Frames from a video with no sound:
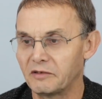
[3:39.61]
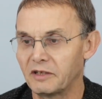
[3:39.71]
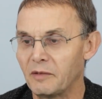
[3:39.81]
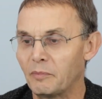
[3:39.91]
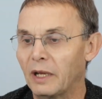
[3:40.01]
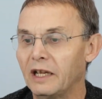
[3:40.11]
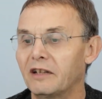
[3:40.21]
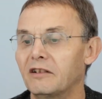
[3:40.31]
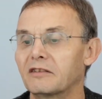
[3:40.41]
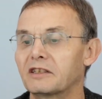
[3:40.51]
They're
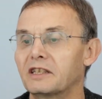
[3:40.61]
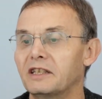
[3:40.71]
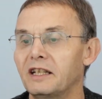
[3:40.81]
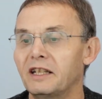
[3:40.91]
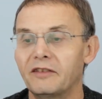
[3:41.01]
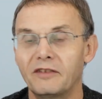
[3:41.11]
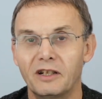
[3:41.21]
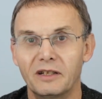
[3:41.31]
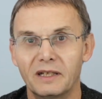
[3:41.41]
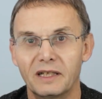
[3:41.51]
peacocks, and then they've
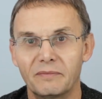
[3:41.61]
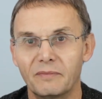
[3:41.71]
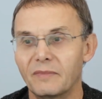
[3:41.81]
got a,